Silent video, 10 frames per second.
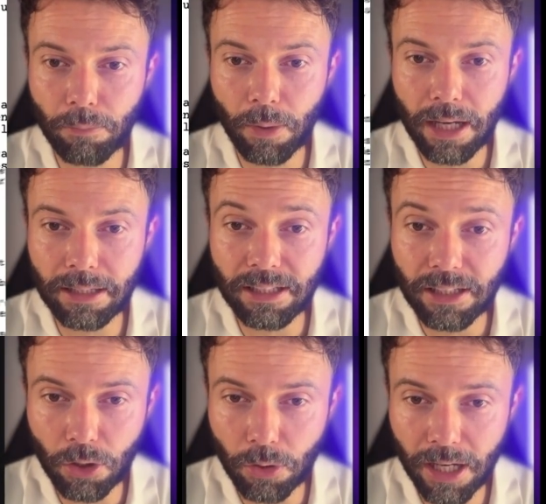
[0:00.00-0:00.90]
We can see
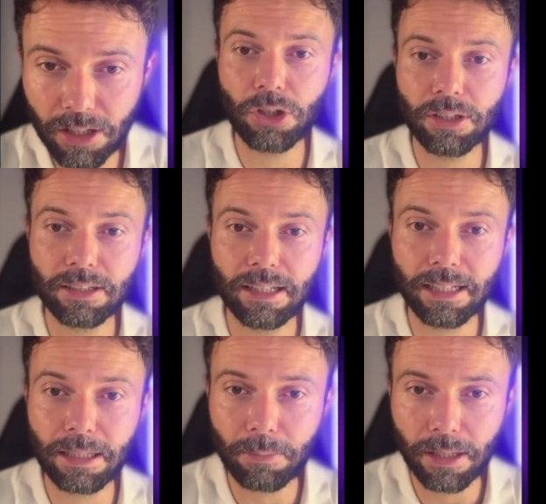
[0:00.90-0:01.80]
locations
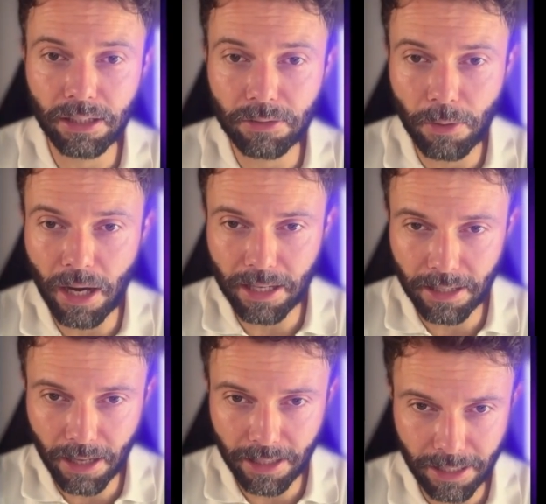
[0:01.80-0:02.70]
that have been
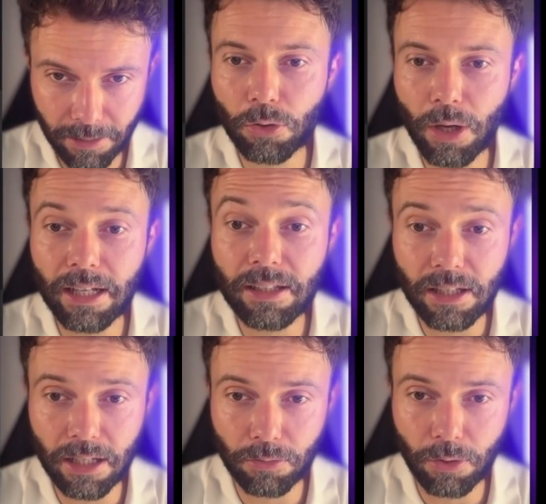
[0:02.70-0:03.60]
defined, like the dragon's
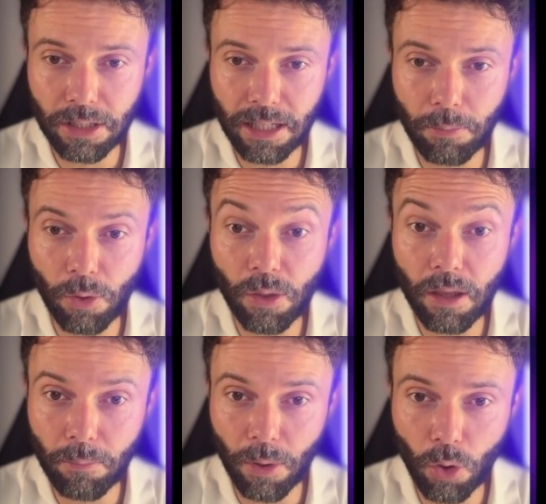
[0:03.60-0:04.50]
lair, for example,
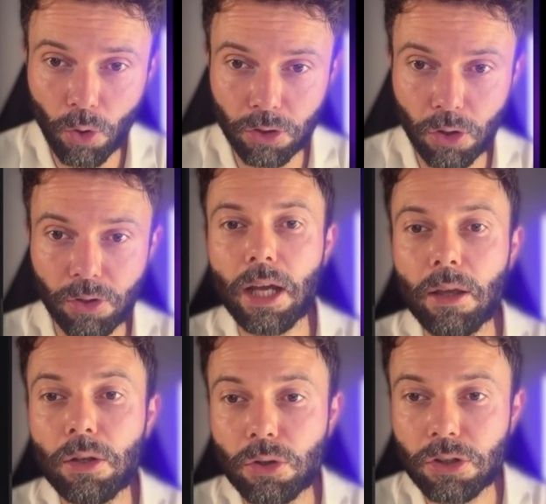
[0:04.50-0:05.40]
but also
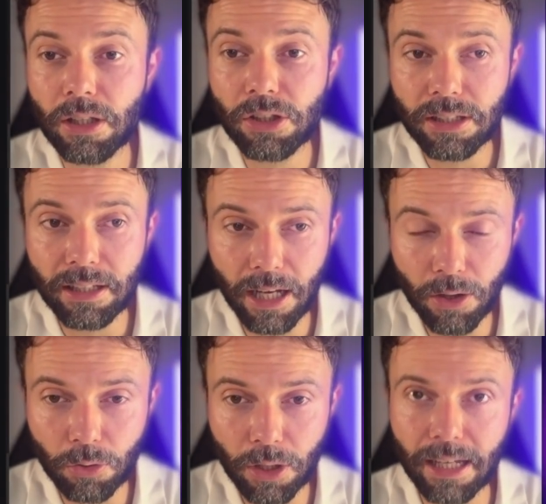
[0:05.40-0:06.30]
characters such as
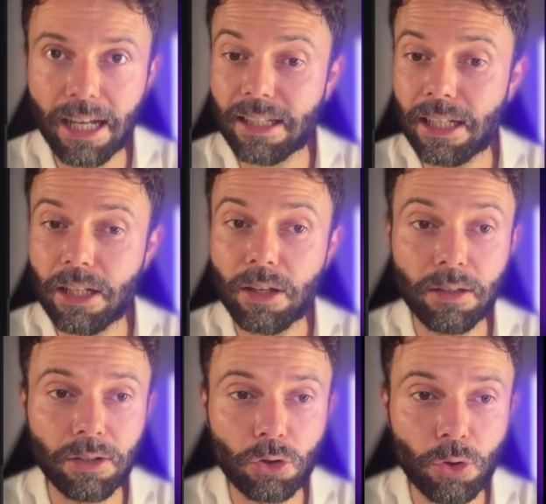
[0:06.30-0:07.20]
Eldrick and here,
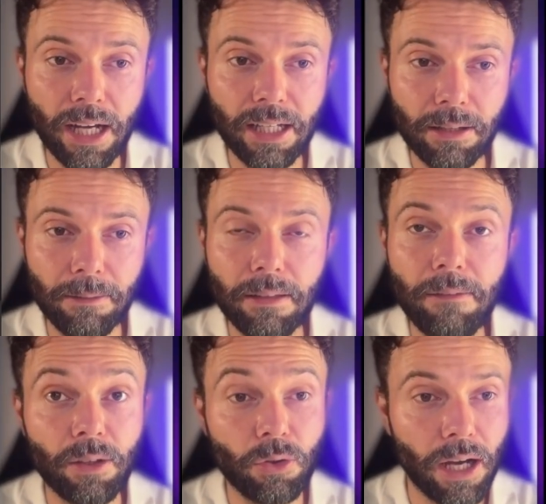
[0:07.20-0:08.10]
the dragon.
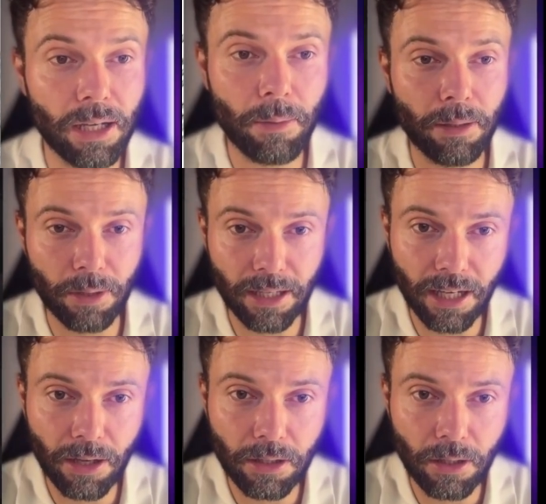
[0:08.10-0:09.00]
The dragon be a
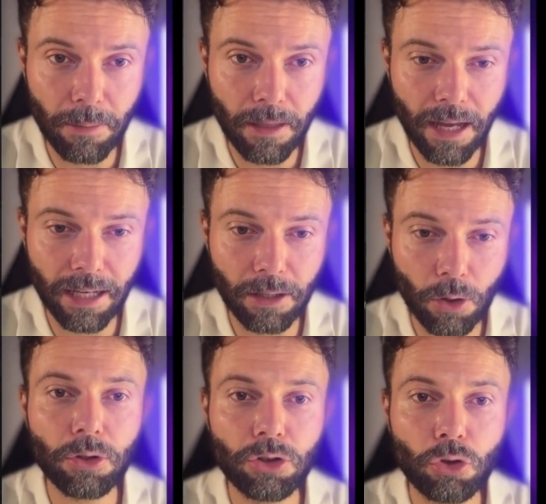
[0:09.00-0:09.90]
character. I can
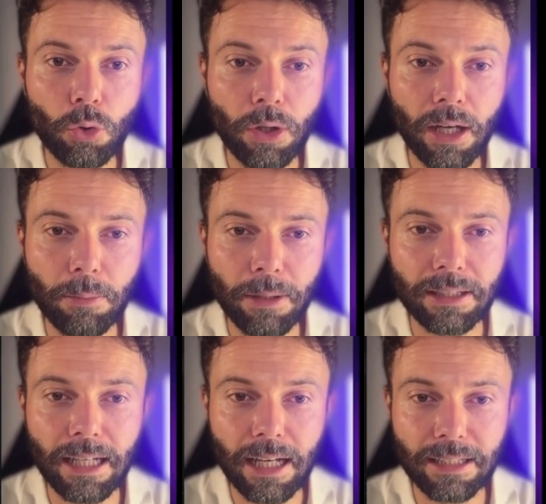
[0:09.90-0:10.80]
go into story
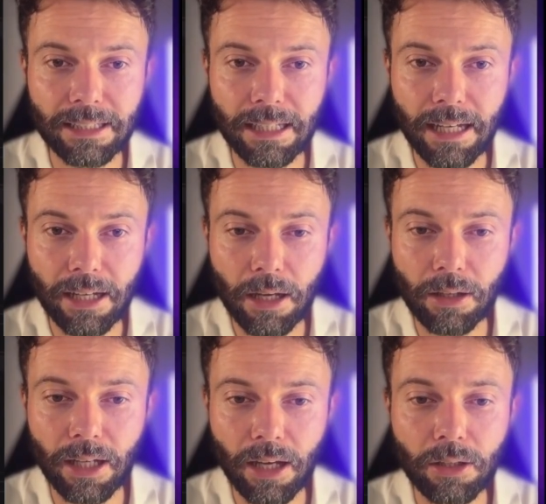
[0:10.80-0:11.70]
elements and I see that
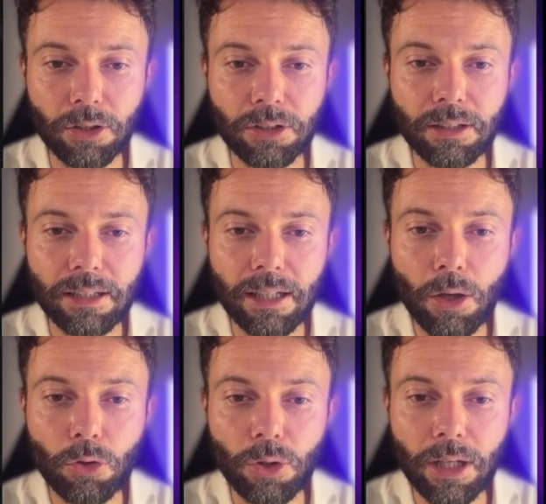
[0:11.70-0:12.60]
under characters, there's
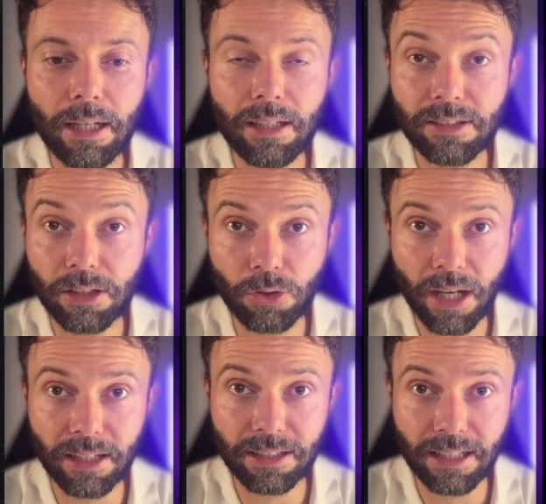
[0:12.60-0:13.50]
Eldrick and there's the
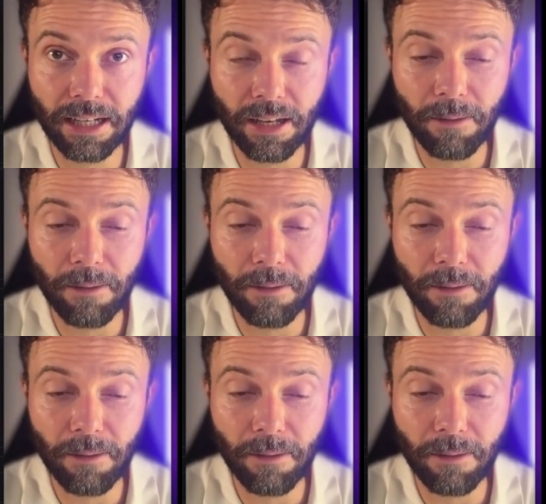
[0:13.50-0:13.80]
dragon's lair.